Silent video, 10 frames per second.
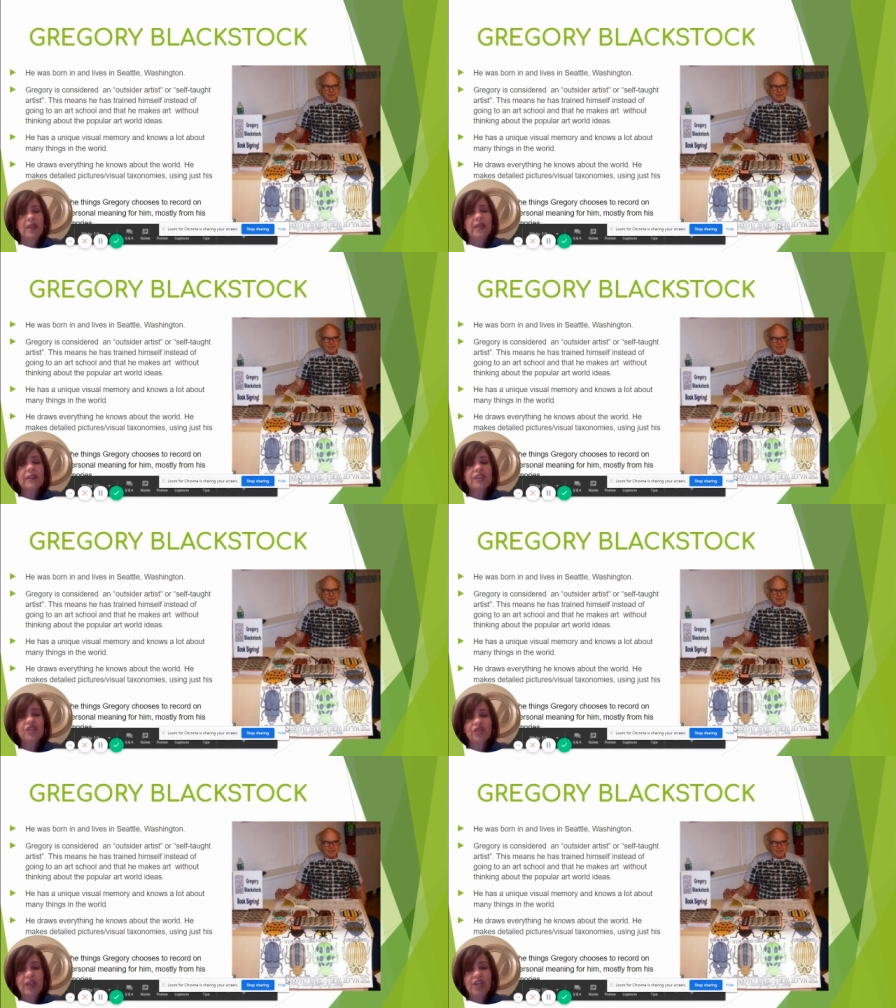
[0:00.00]

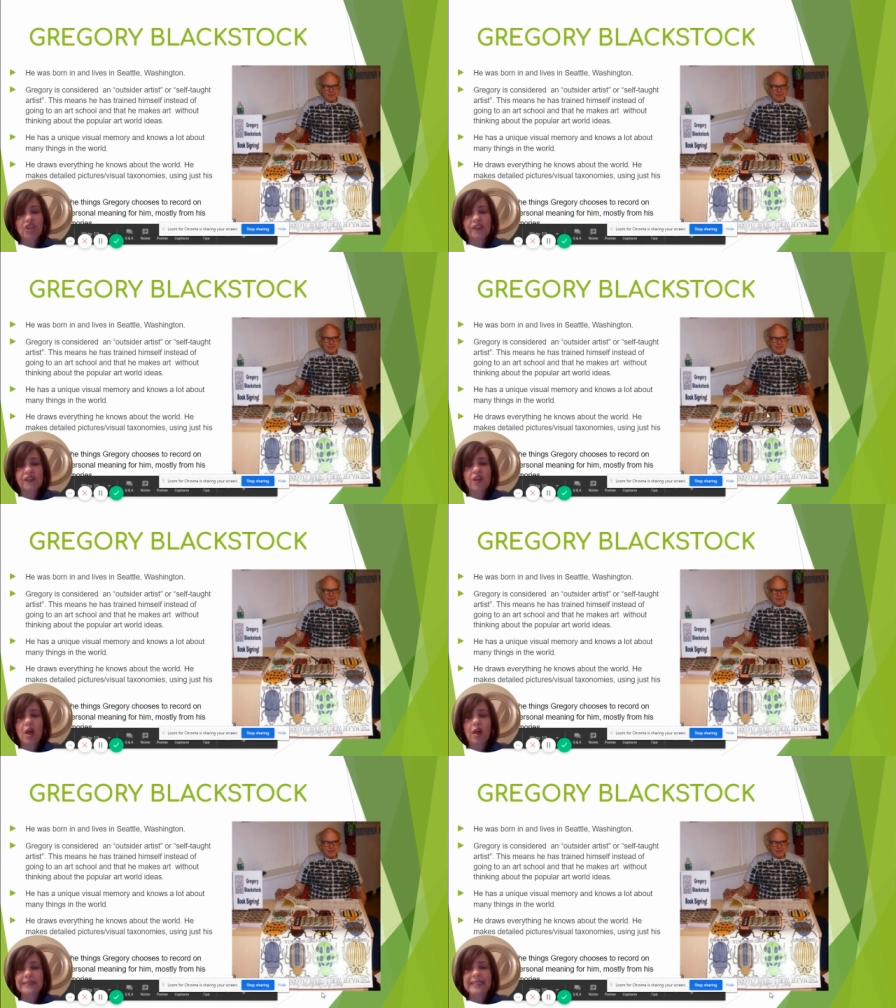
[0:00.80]
illustrations
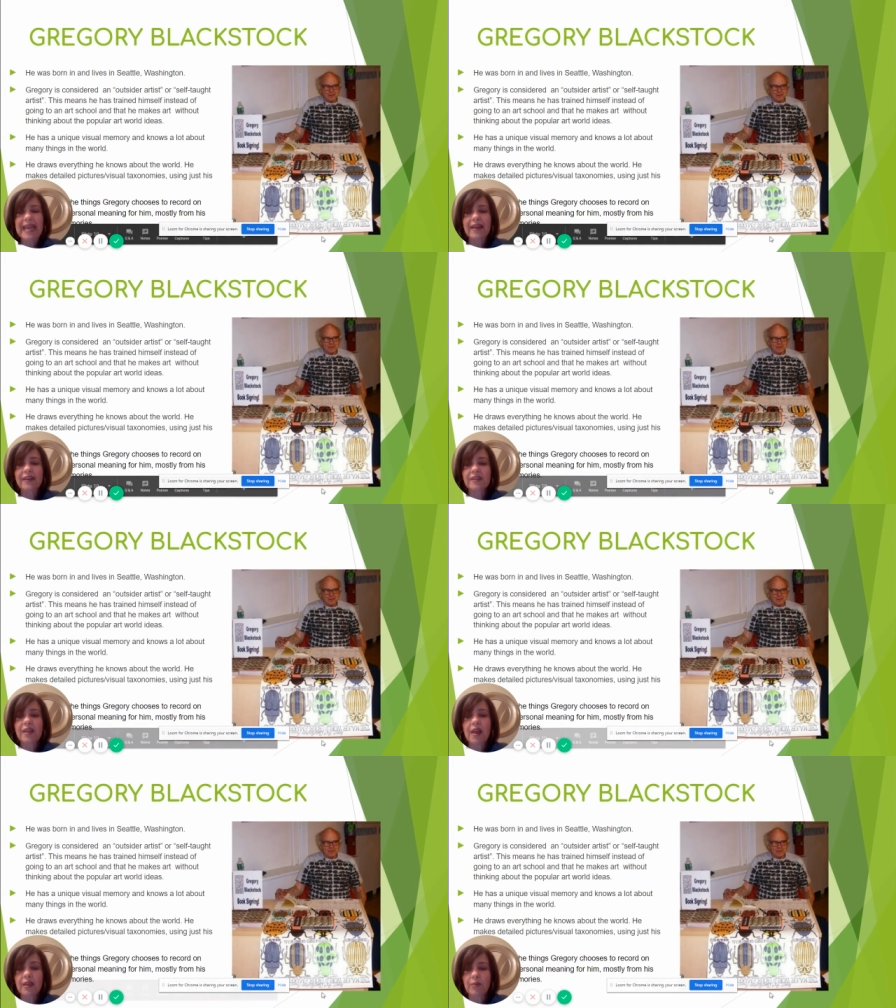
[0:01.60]
called
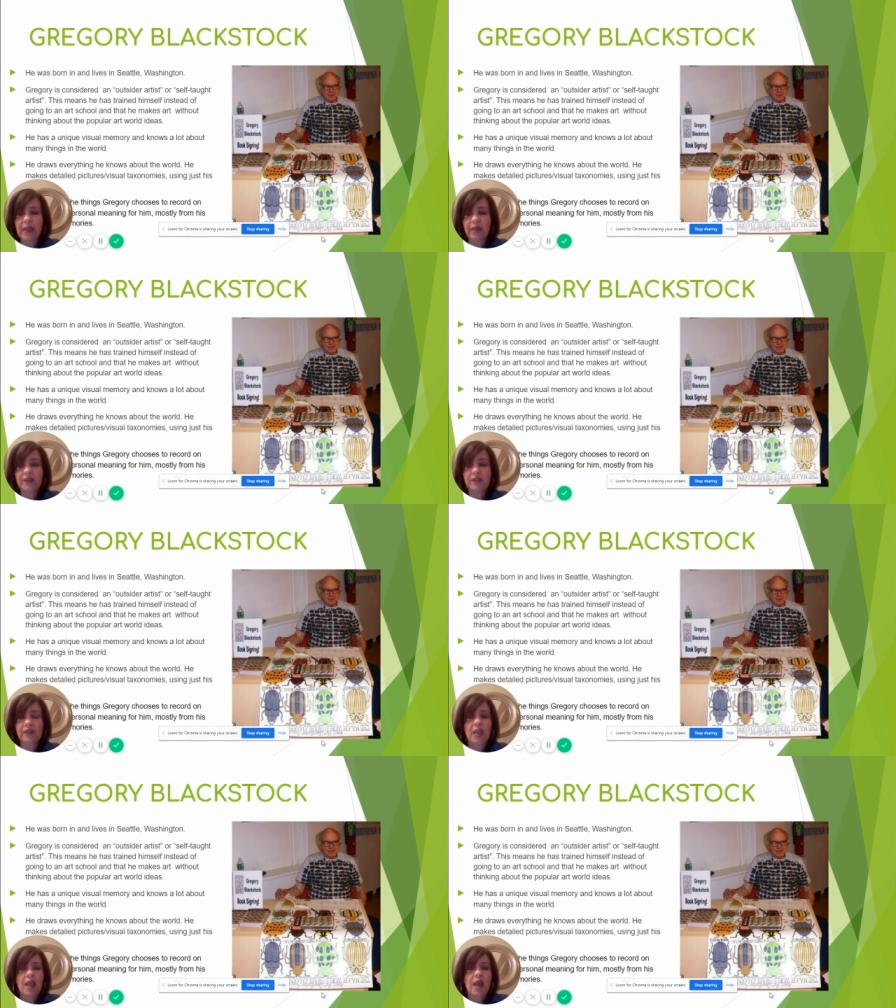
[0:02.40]
taxonomies.